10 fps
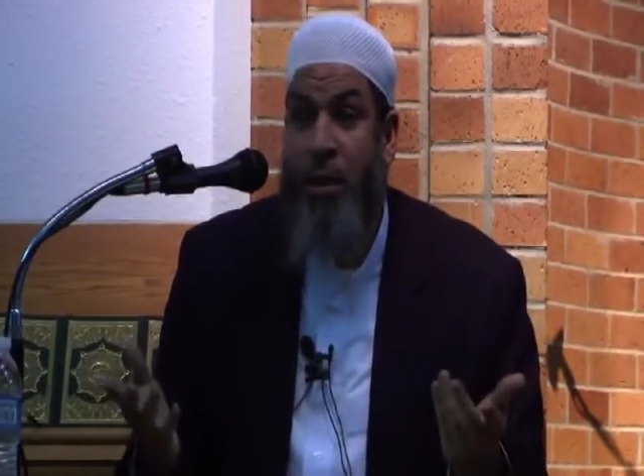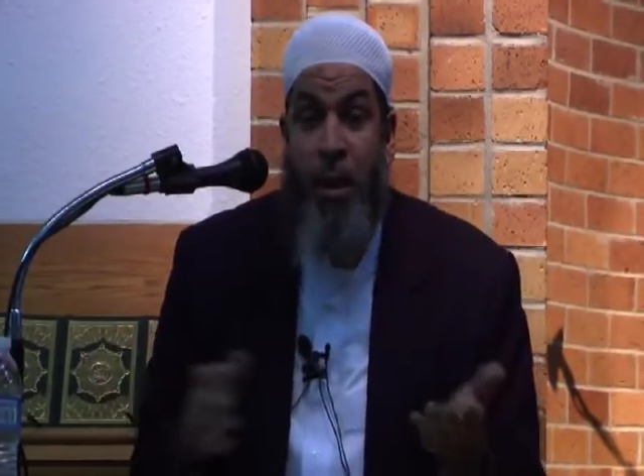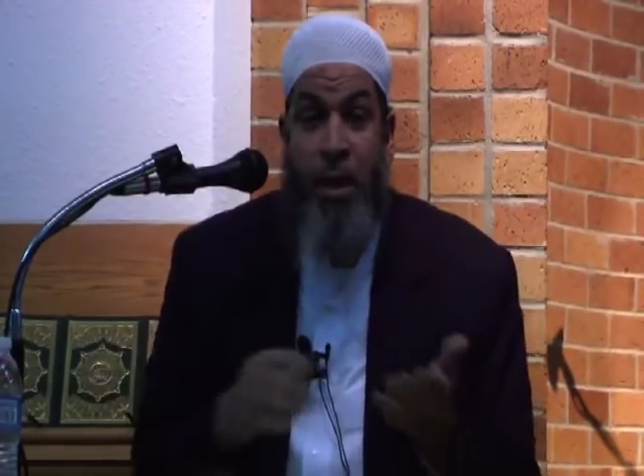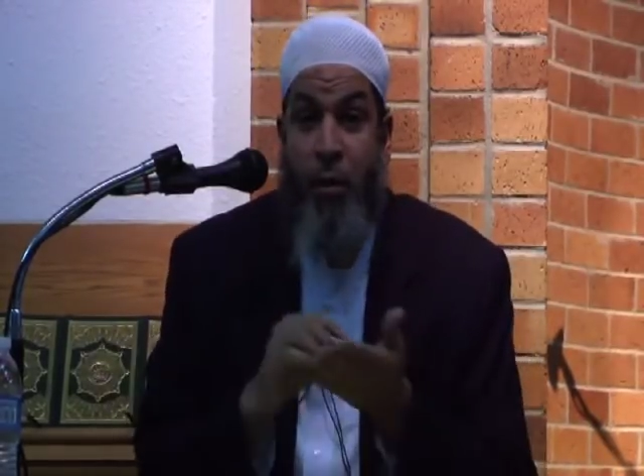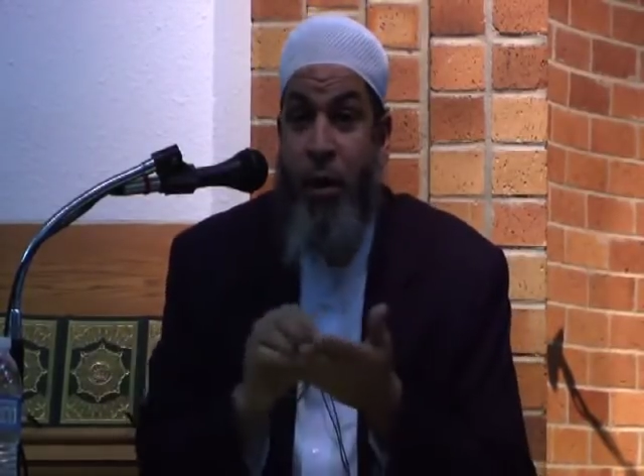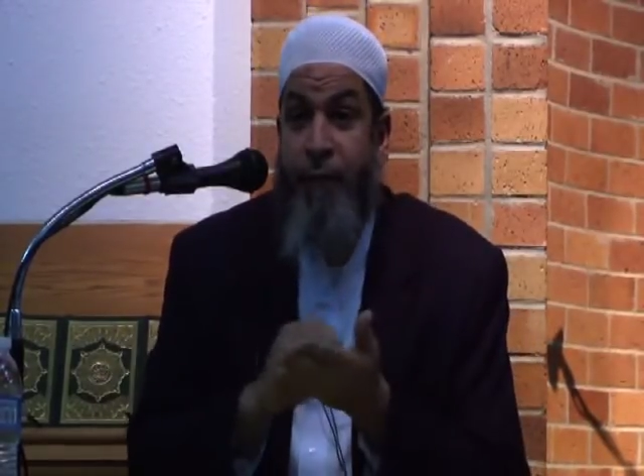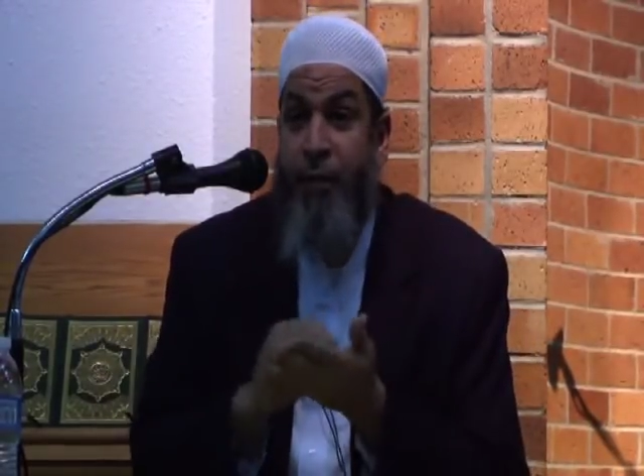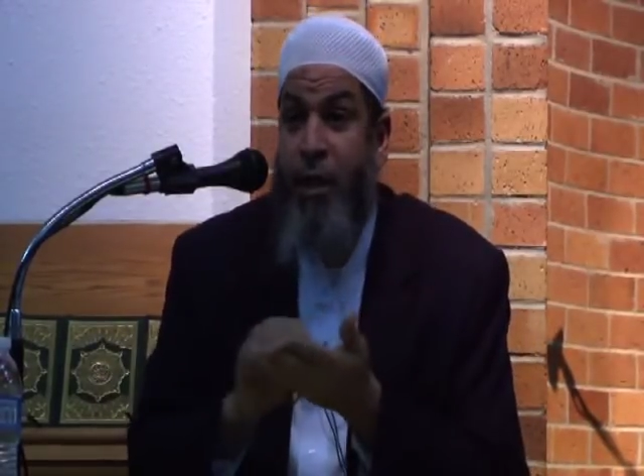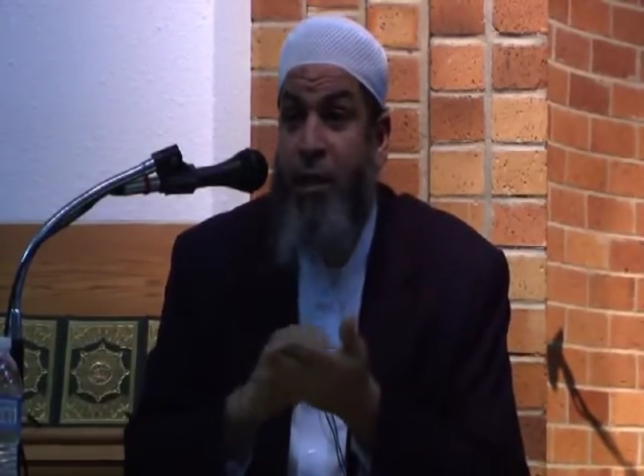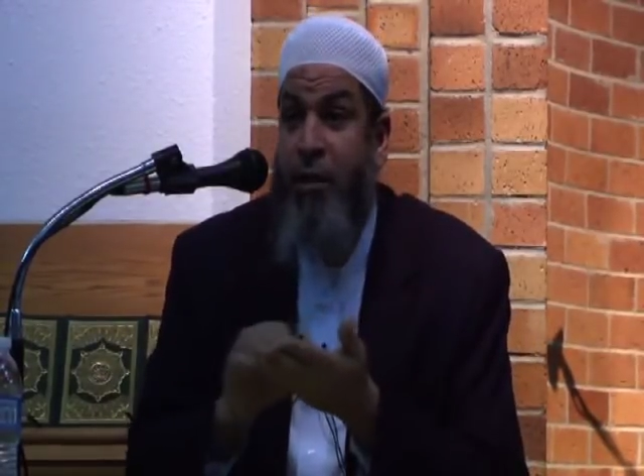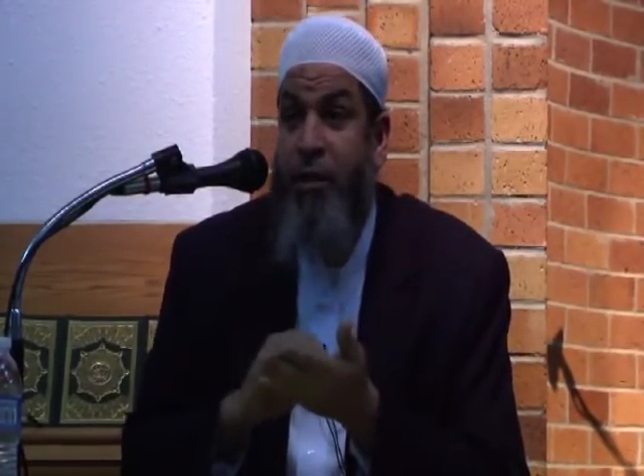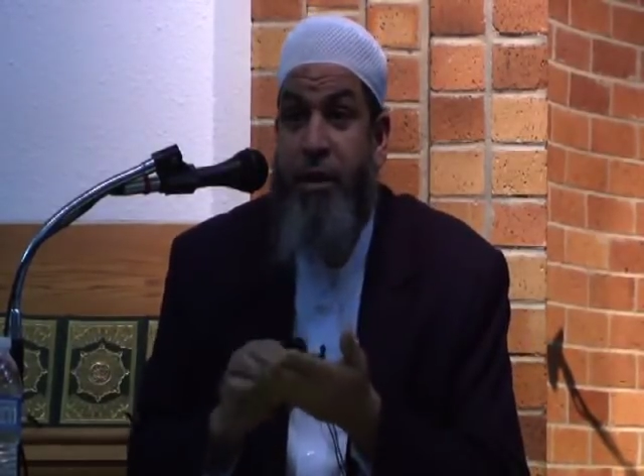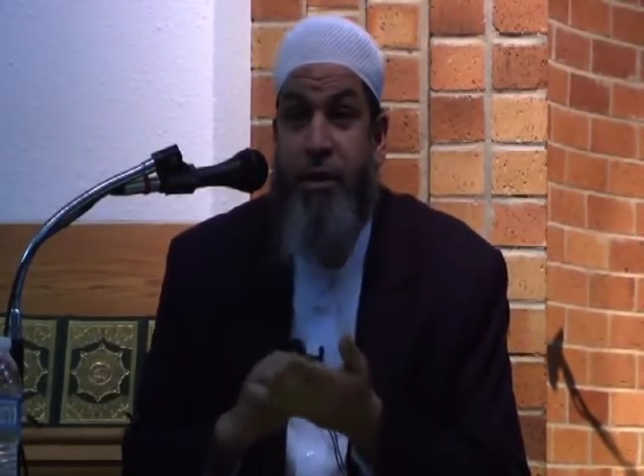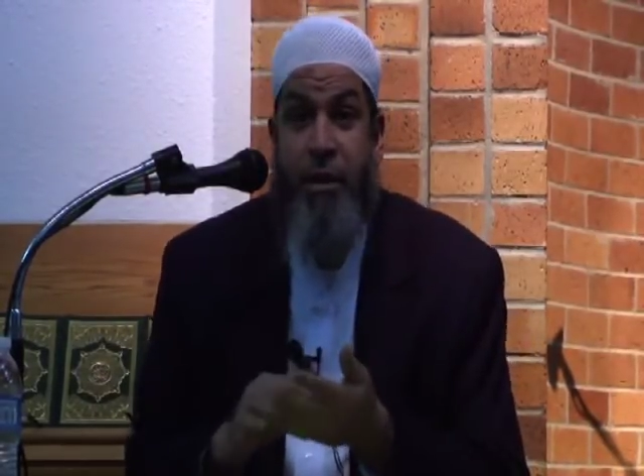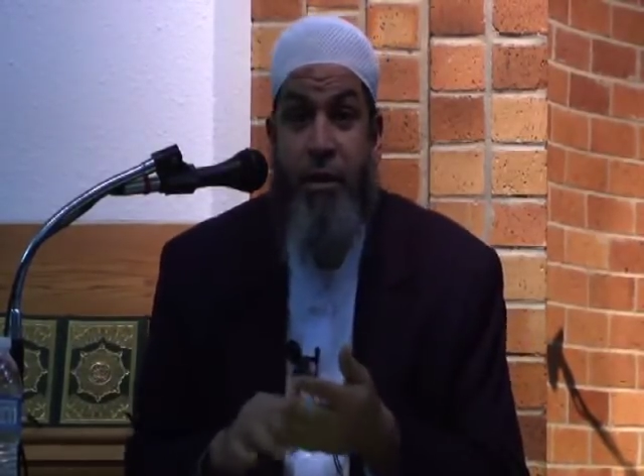By the way, if you read the
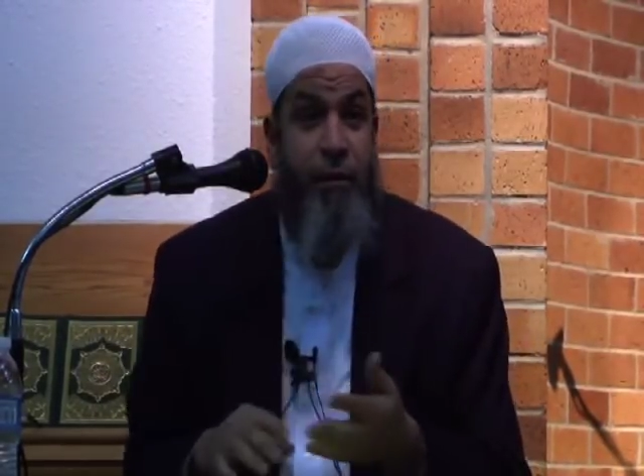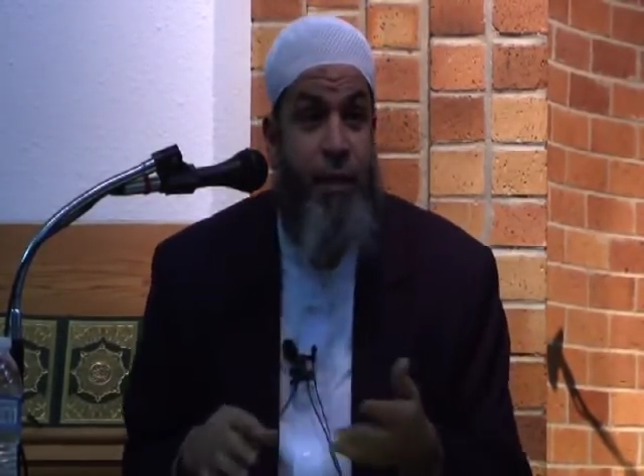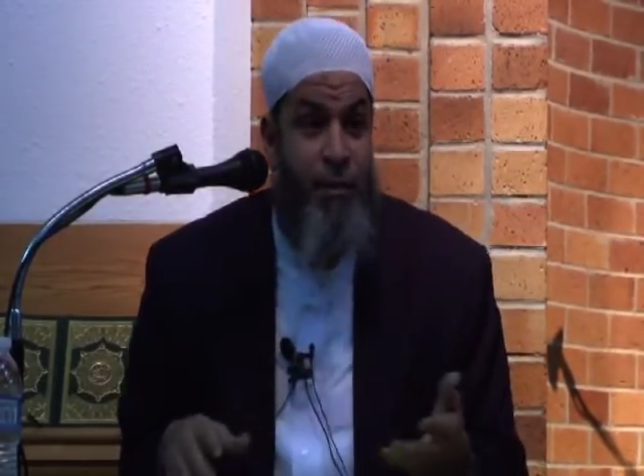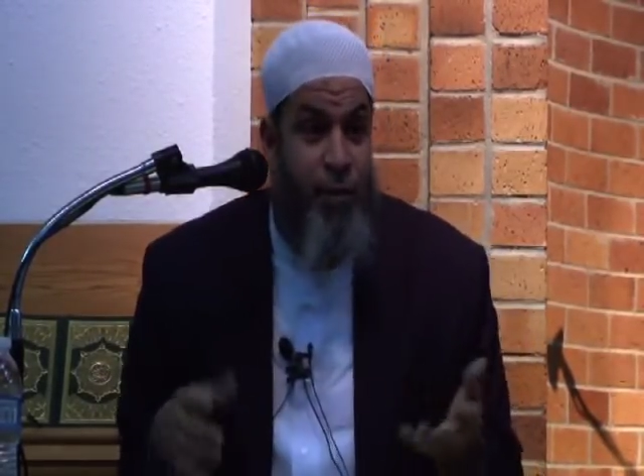translation of this,